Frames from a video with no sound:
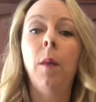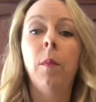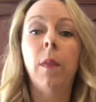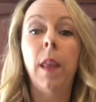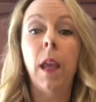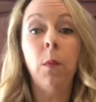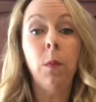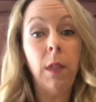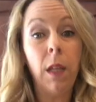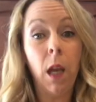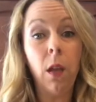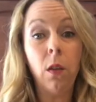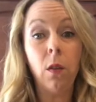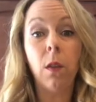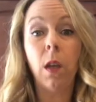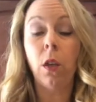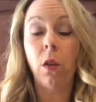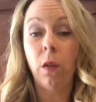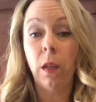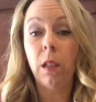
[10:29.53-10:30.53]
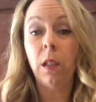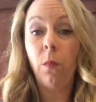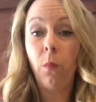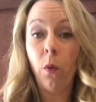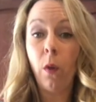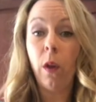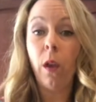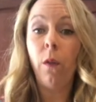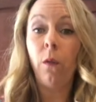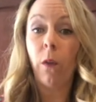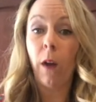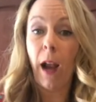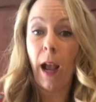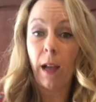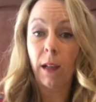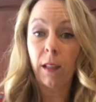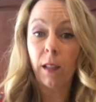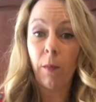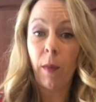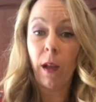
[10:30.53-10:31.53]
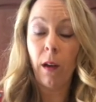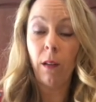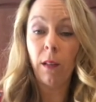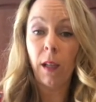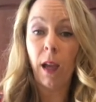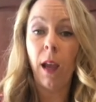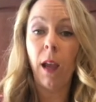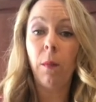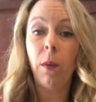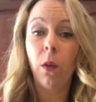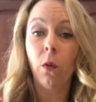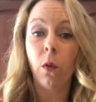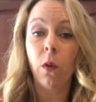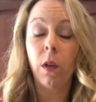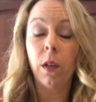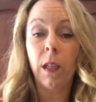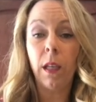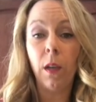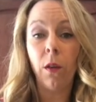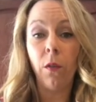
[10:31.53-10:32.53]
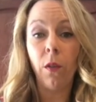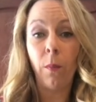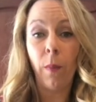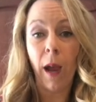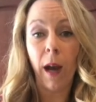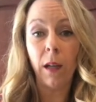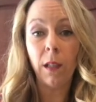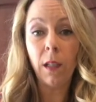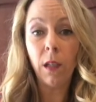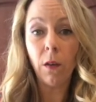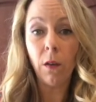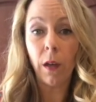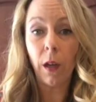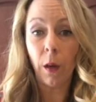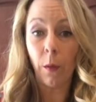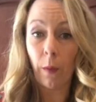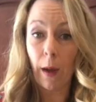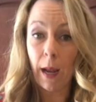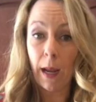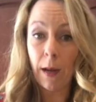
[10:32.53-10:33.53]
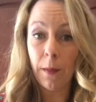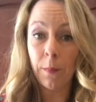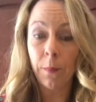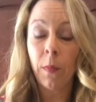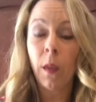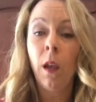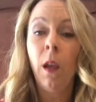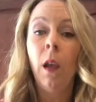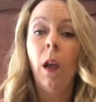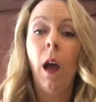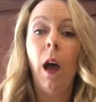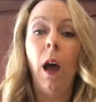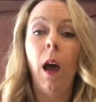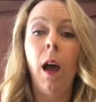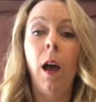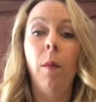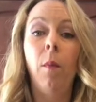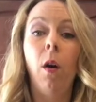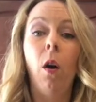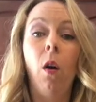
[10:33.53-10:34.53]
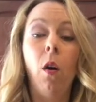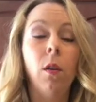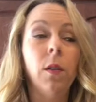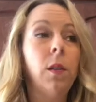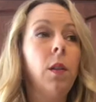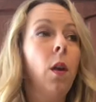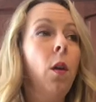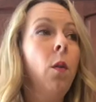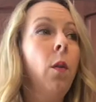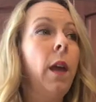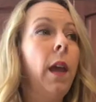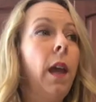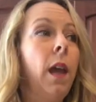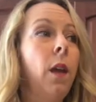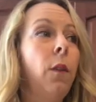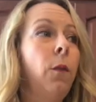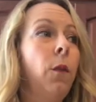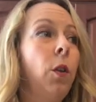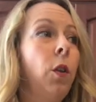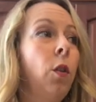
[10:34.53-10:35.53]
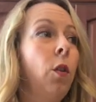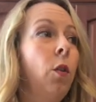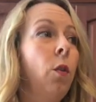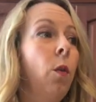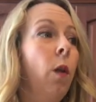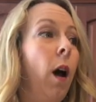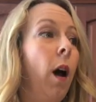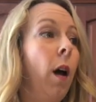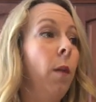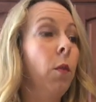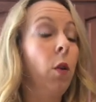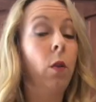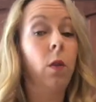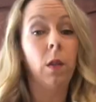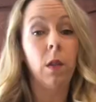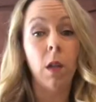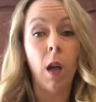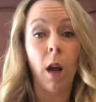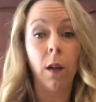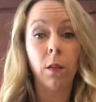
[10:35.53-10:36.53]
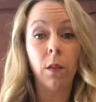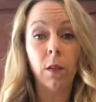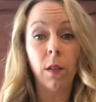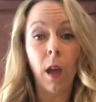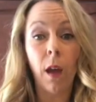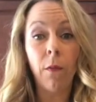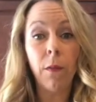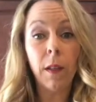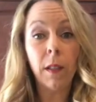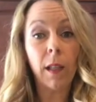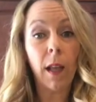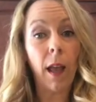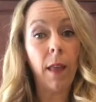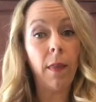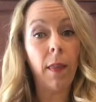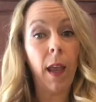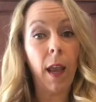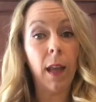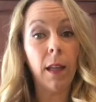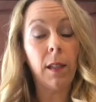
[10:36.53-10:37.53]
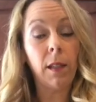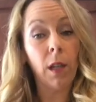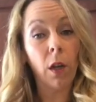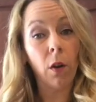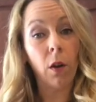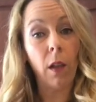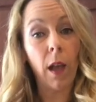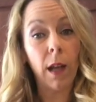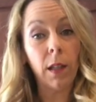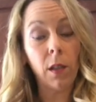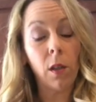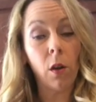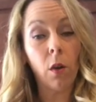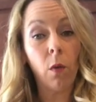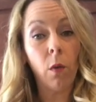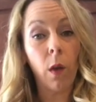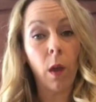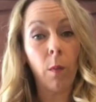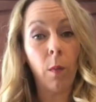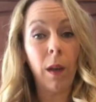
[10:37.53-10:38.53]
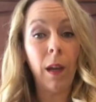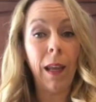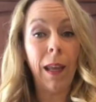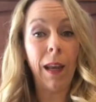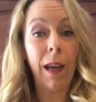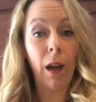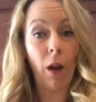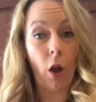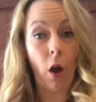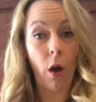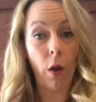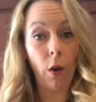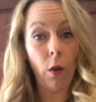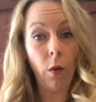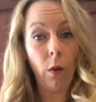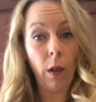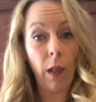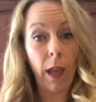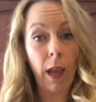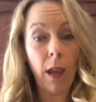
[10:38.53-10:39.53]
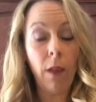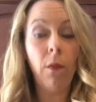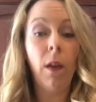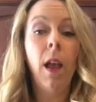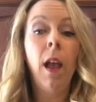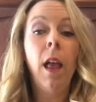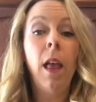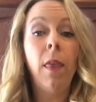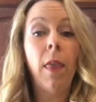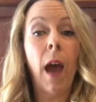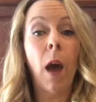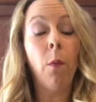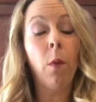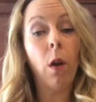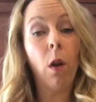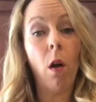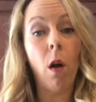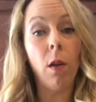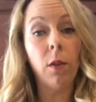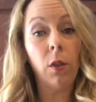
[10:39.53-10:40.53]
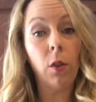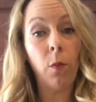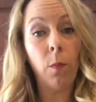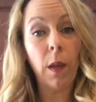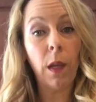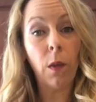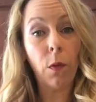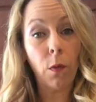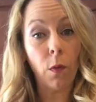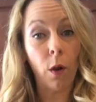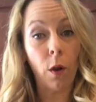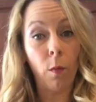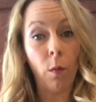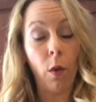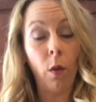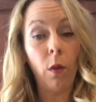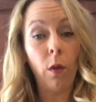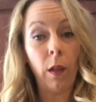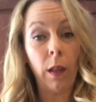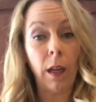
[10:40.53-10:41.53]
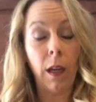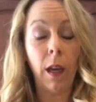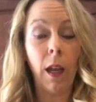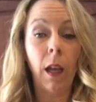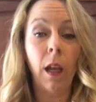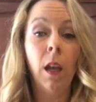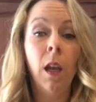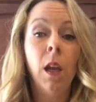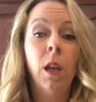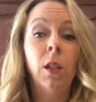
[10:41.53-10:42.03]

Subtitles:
They would tell you that you need to boil for X amount of time in order to kill the bacteria, right? Also, if you go to the doctor's office and they sterilize their equipment in an autoclave, that would also be thermal cleaning.